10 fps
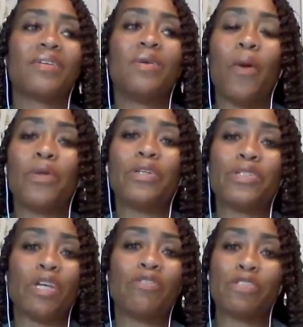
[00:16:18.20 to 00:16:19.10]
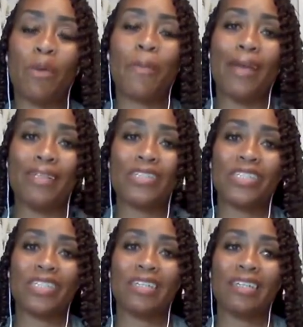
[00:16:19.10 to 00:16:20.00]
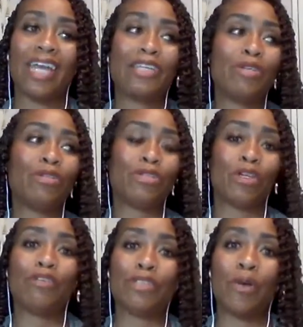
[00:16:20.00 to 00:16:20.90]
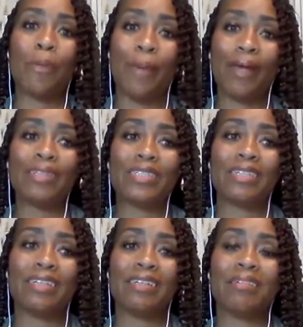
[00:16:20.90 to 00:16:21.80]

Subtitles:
you owe yourself so much and you deserve so much.